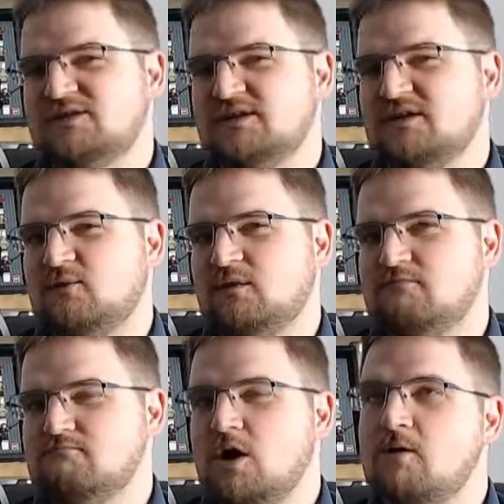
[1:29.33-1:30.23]
sticking with
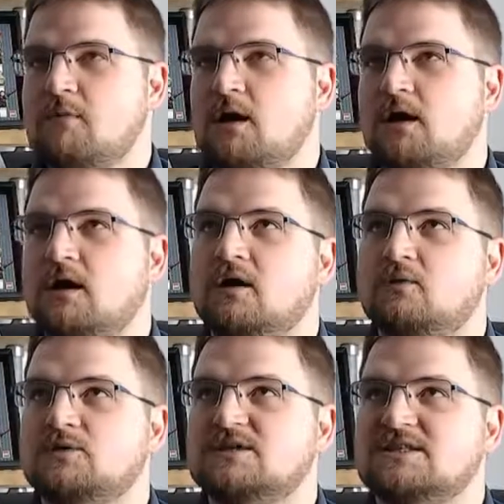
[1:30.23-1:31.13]
mobile, I
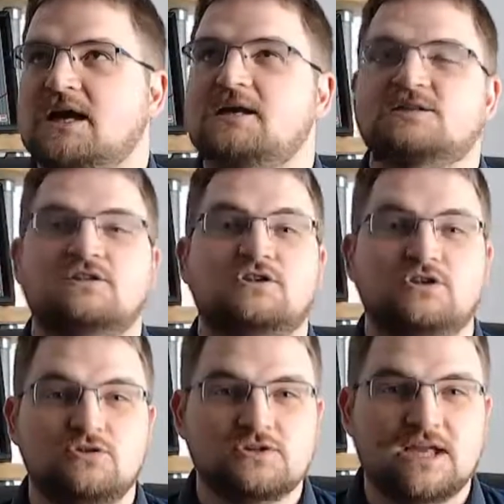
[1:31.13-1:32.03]
would say, is the
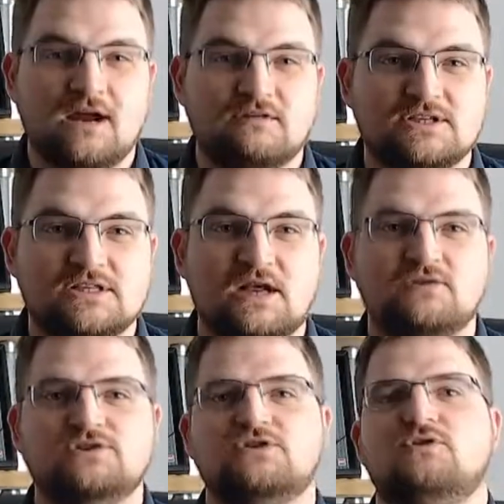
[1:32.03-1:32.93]
news
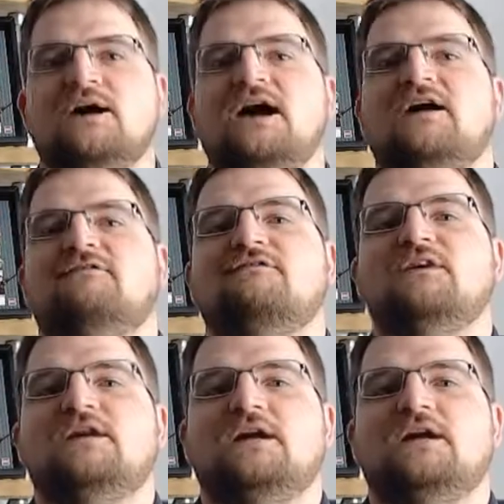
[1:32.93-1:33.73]
carousel. So you have